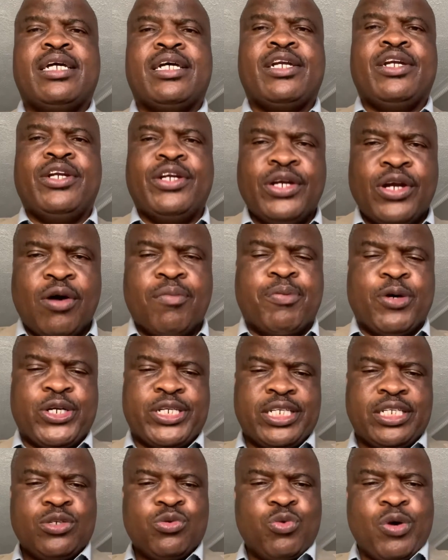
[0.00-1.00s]

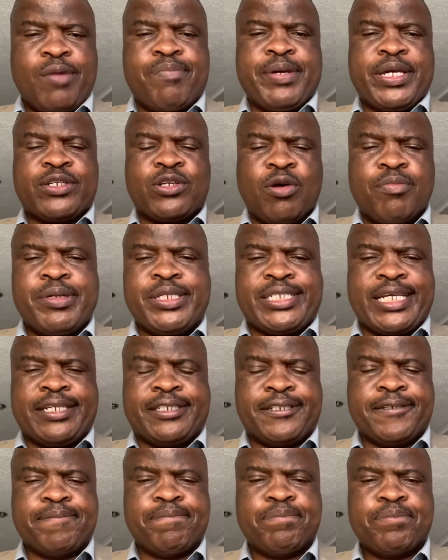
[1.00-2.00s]
nobody will be
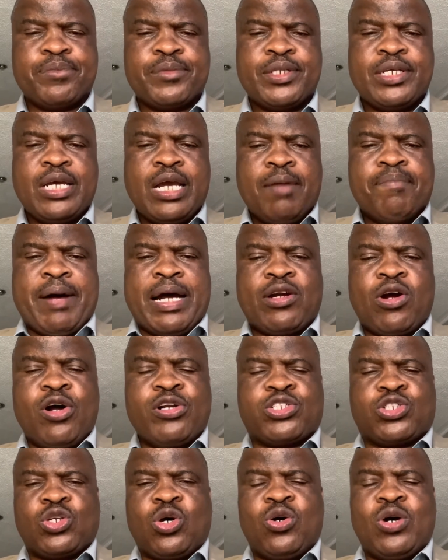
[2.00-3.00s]
committed. But
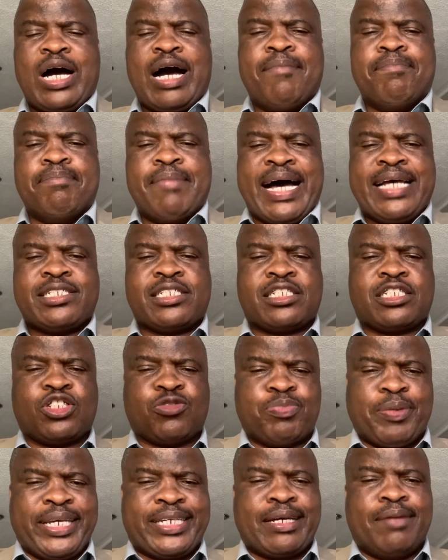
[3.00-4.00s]
also, I must
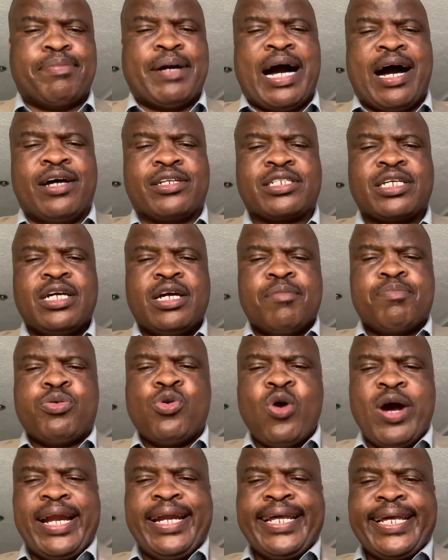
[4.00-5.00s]
speak about
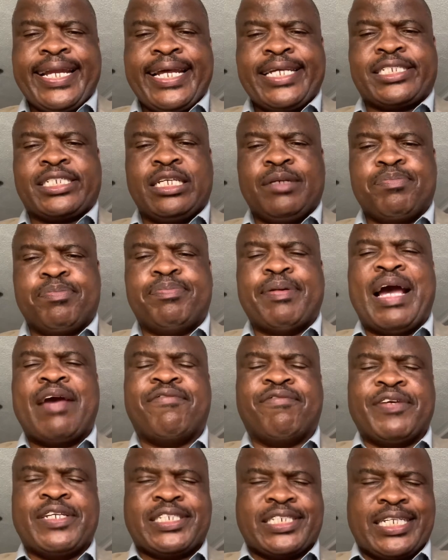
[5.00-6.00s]
poor leadership by
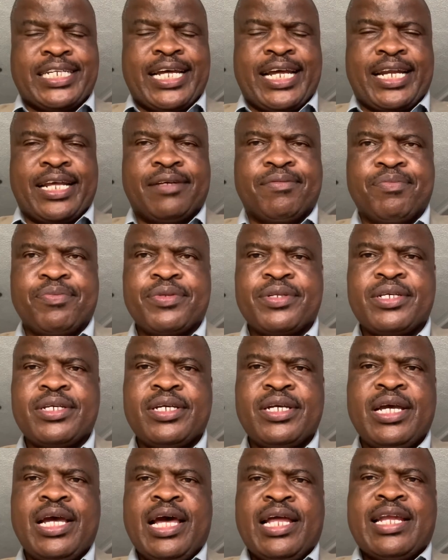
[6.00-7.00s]
visionary.
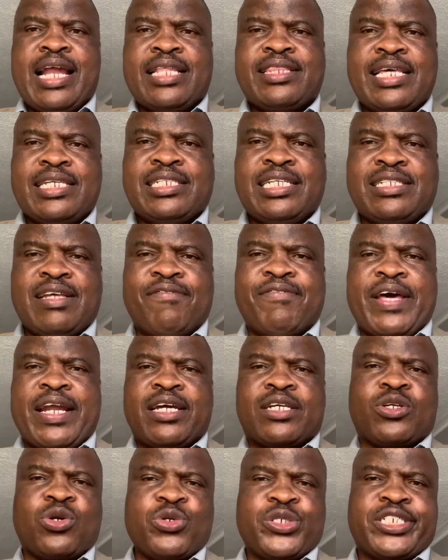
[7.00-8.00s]
Now, this is a very
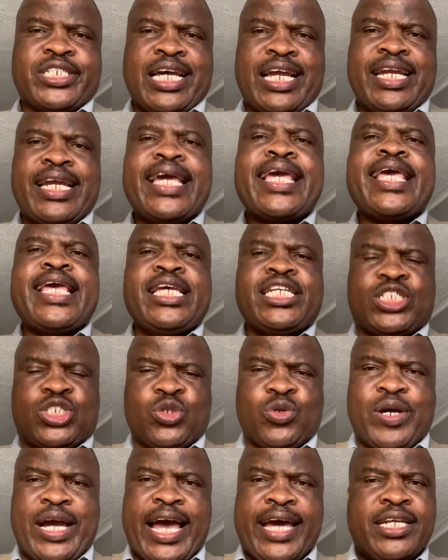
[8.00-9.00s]
crucial
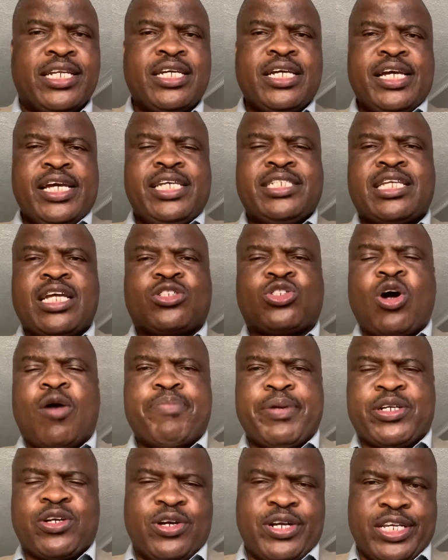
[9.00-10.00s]
issue, and it's a
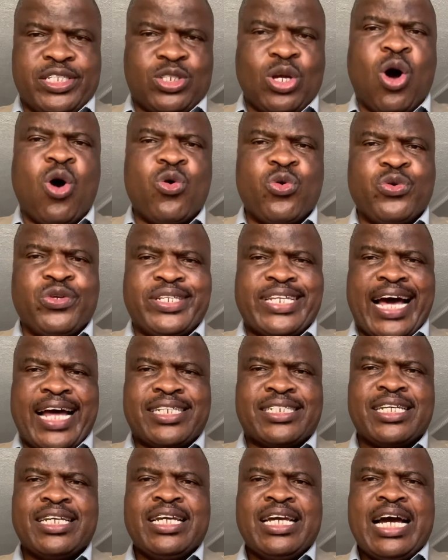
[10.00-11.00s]
topic on its own
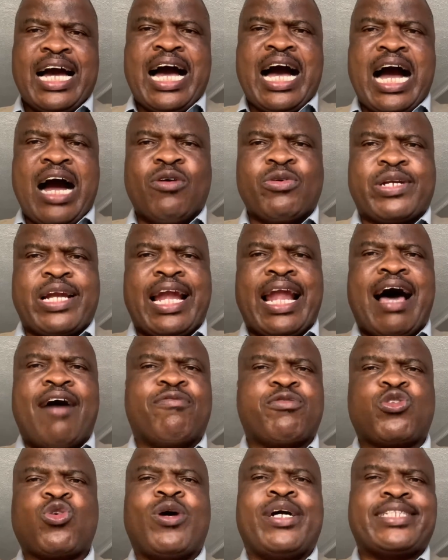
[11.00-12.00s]
that I would
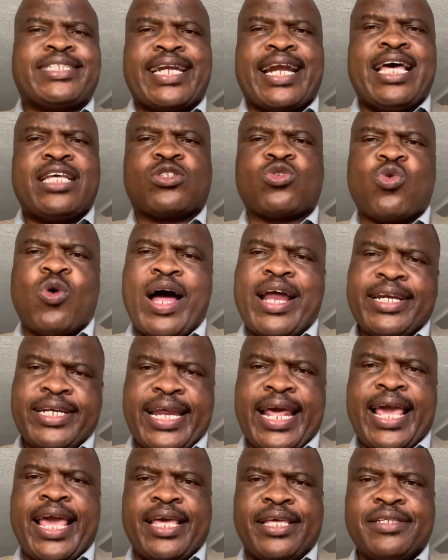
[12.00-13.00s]
love to address one
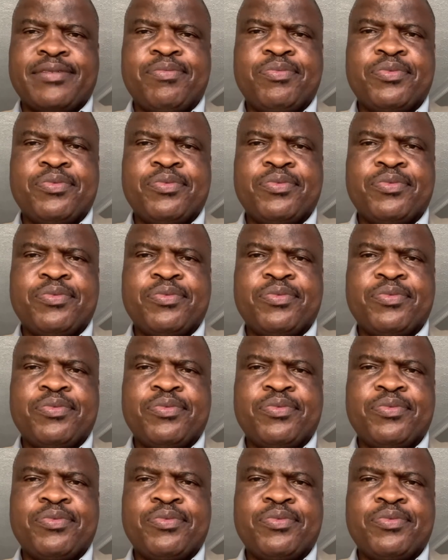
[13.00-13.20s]
day,